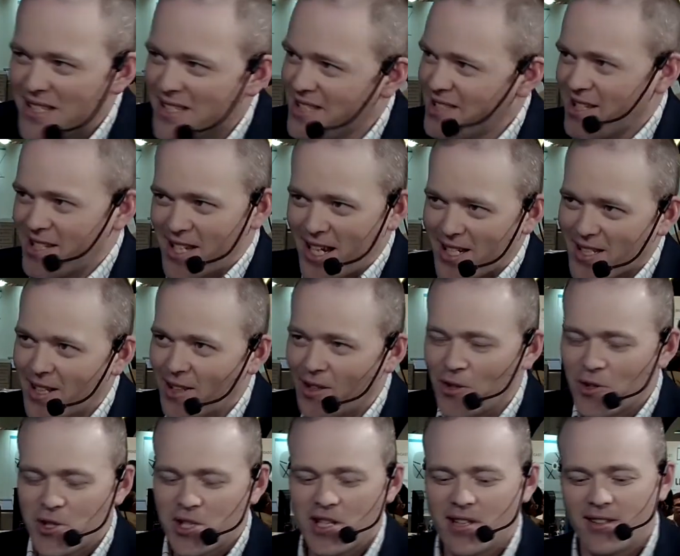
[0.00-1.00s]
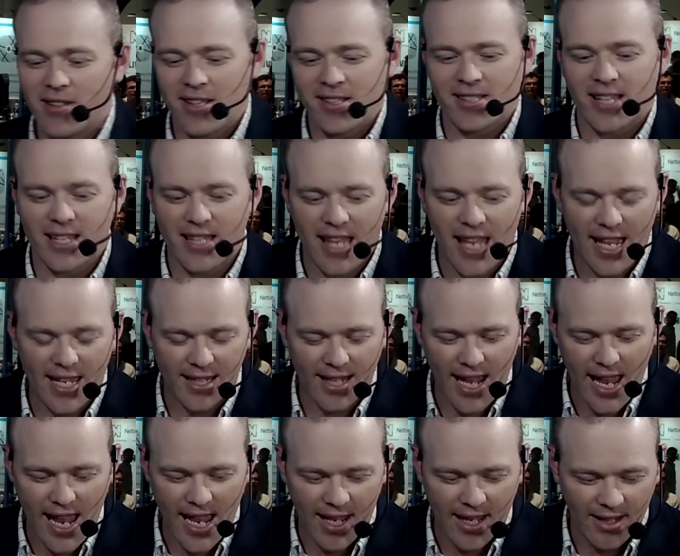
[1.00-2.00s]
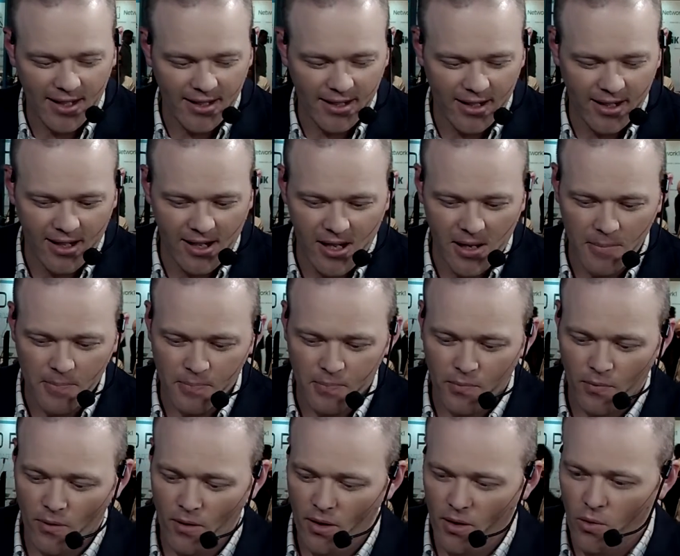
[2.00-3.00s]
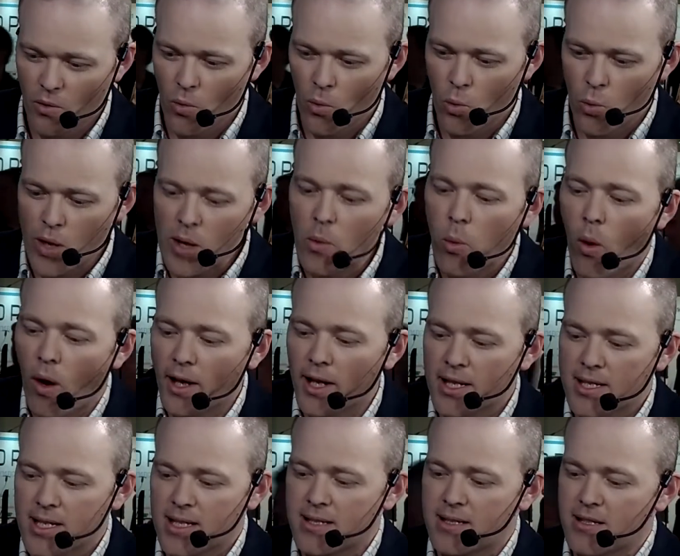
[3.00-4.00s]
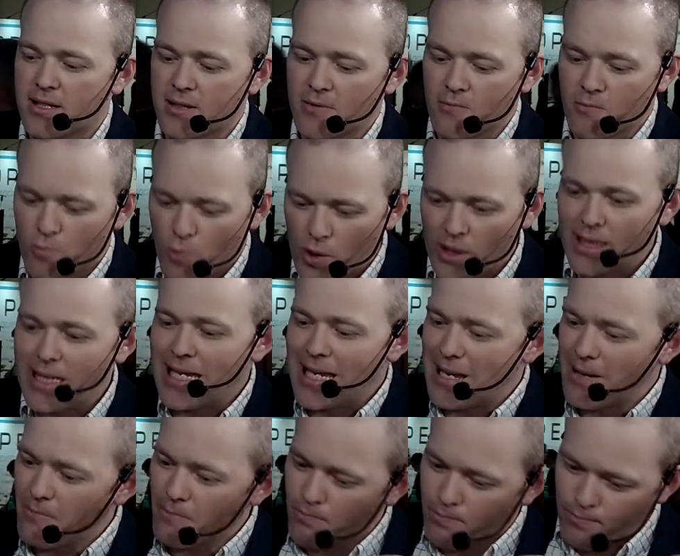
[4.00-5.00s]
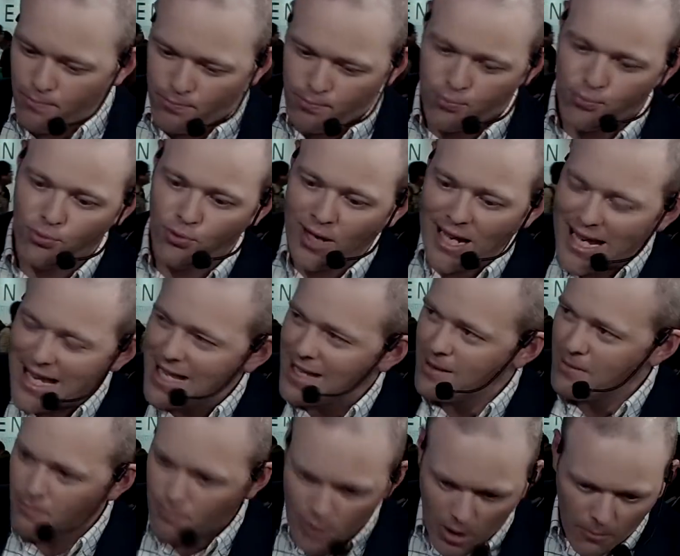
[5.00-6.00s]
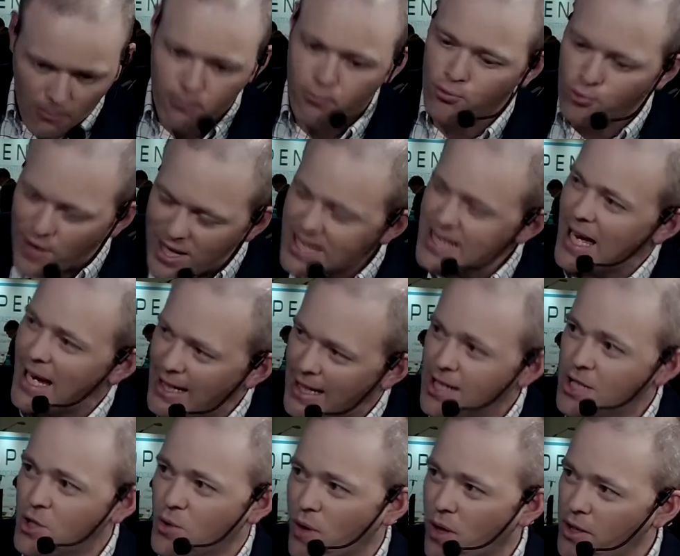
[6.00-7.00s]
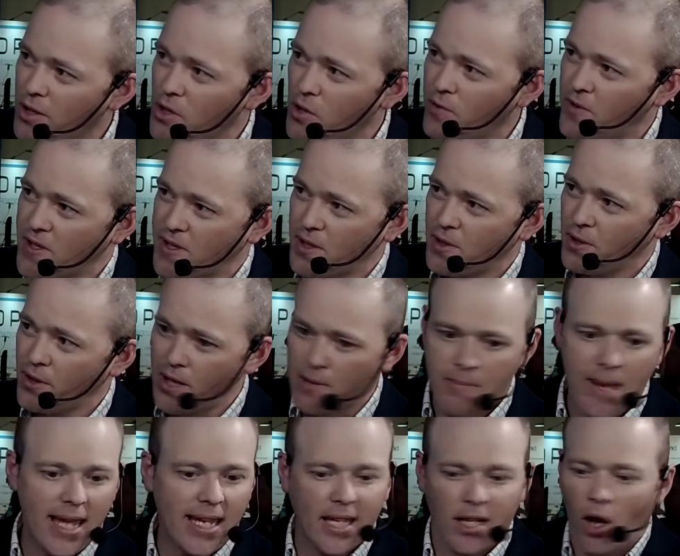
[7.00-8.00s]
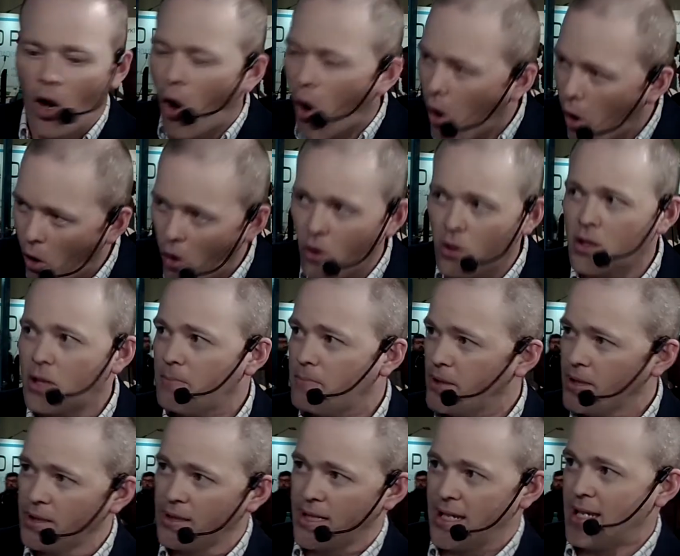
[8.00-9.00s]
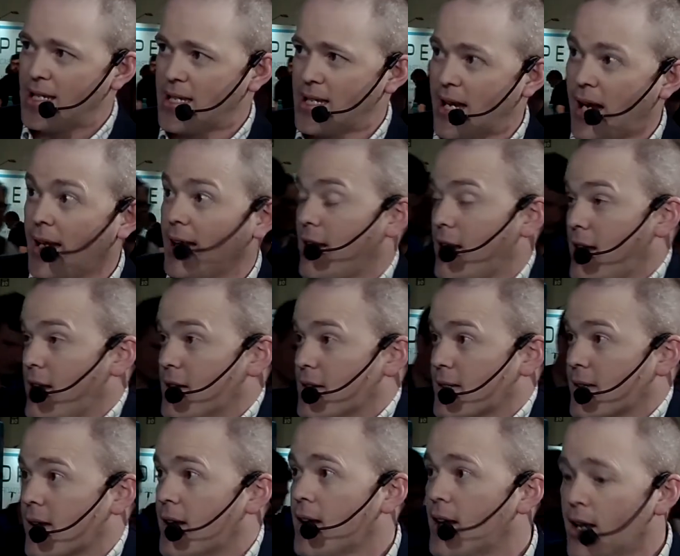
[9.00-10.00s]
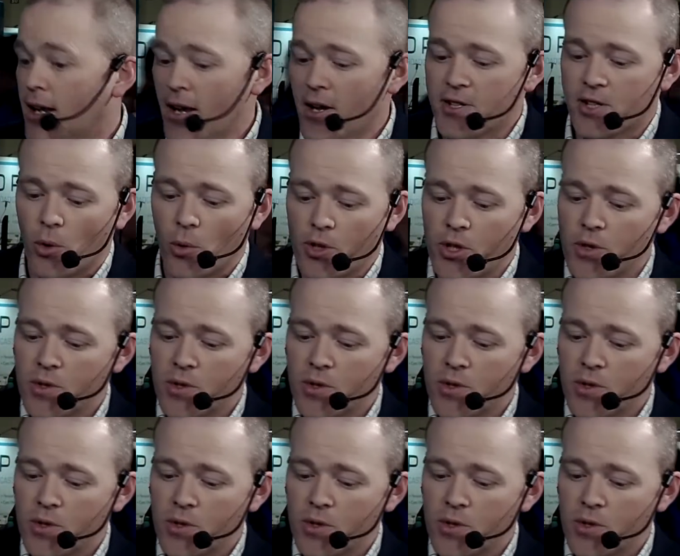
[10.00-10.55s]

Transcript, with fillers: in the technology and things like that, and. Um, we wanted to, to really break, you know, bring that into our new facility, make it all completely NDI, and it is. Mm-hmm. So when you